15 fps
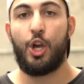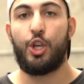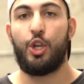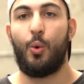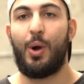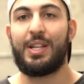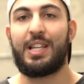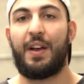
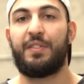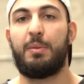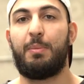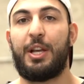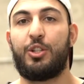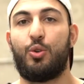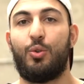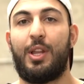you always have to
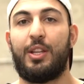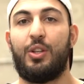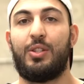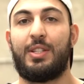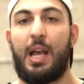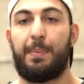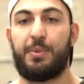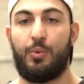make sure that your
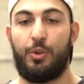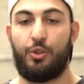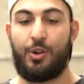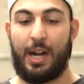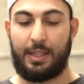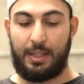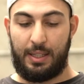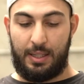scaps are
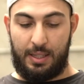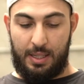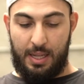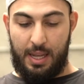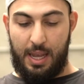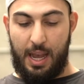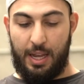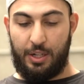retracted
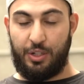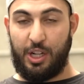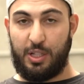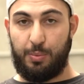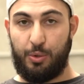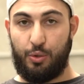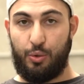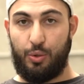and your
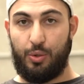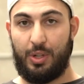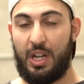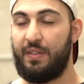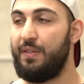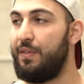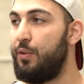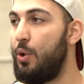chest protruded,
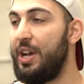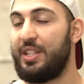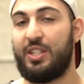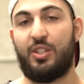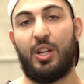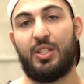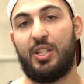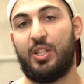even for
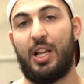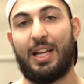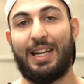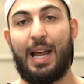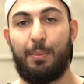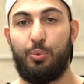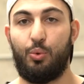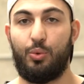exercises like
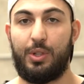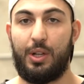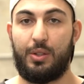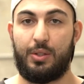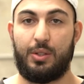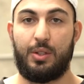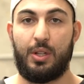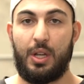lat pull
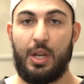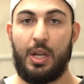downs.